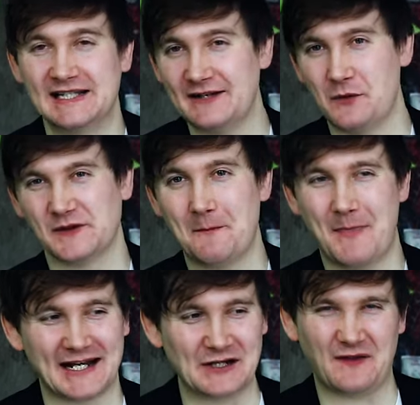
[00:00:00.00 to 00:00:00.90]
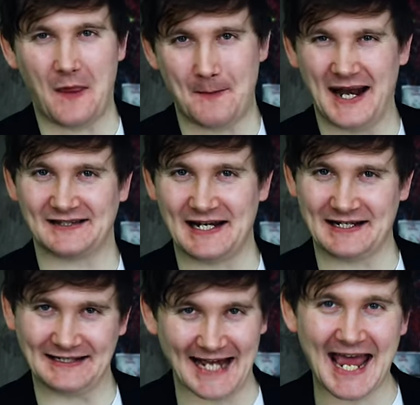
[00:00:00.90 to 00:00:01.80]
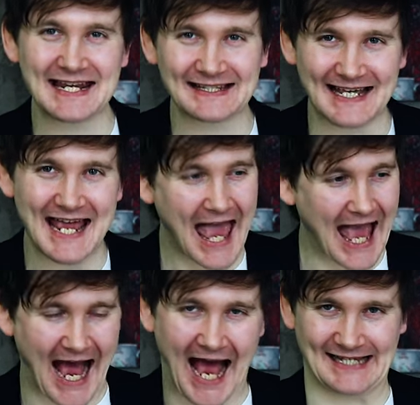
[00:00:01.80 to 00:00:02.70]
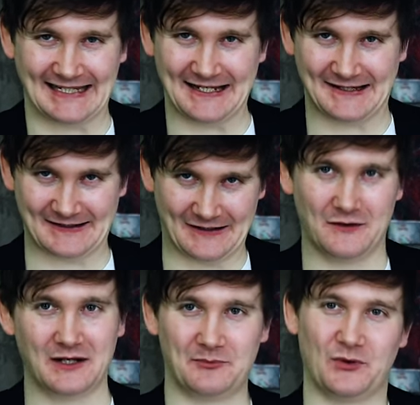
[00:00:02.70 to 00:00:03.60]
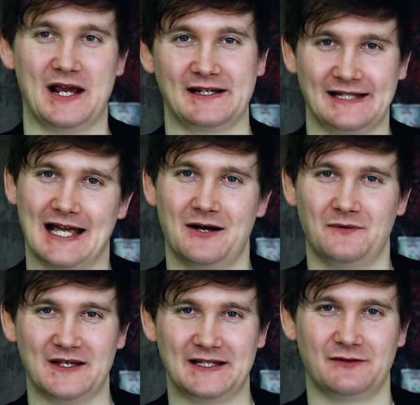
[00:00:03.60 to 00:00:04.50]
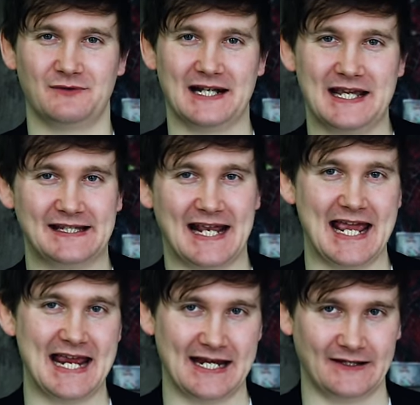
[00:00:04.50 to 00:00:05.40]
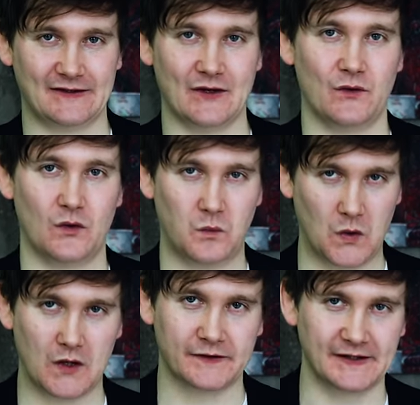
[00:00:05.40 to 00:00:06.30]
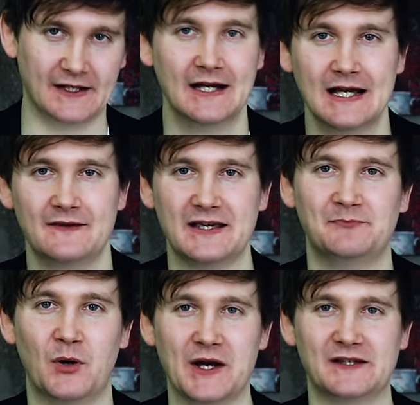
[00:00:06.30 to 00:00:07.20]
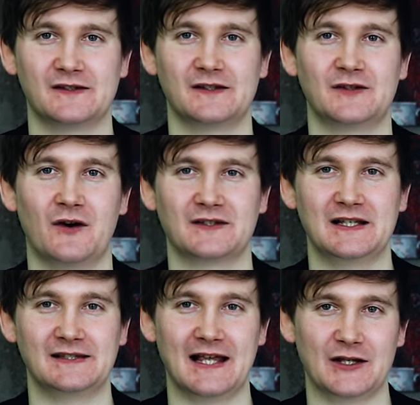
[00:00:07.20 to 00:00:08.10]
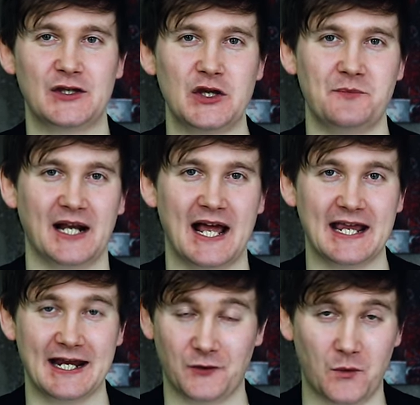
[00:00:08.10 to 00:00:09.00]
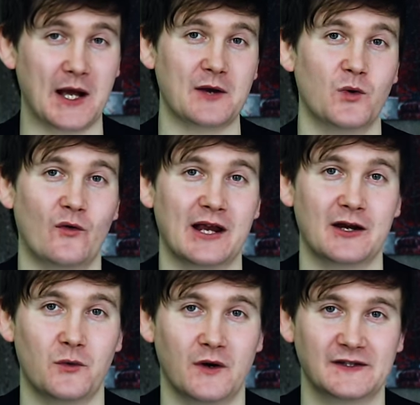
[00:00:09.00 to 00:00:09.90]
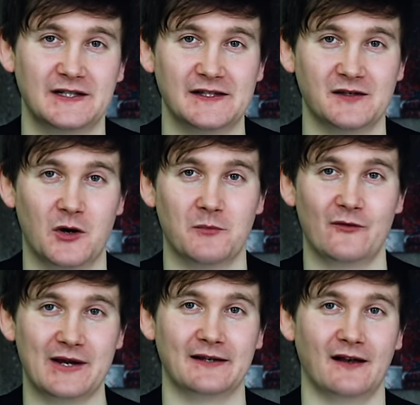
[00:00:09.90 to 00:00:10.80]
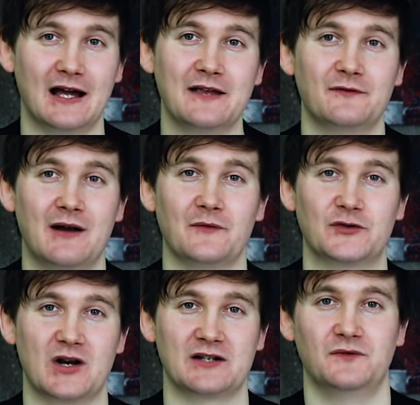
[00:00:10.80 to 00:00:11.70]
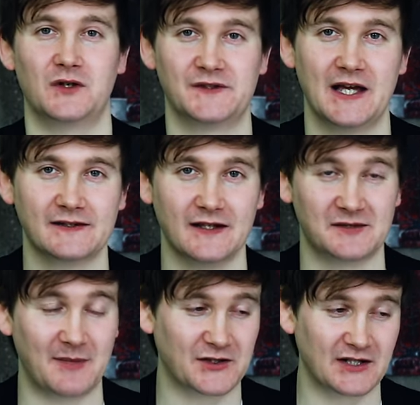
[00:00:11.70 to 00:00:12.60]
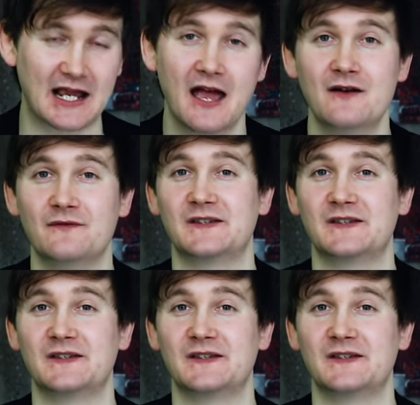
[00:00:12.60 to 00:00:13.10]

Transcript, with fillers: And as if it wasn't bad enough that the plastic contains it, as it slowly breaks down, this is released into the water. These poisons and toxins then accumulate in quite worrying quantities among marine life around the trash vortex, especially for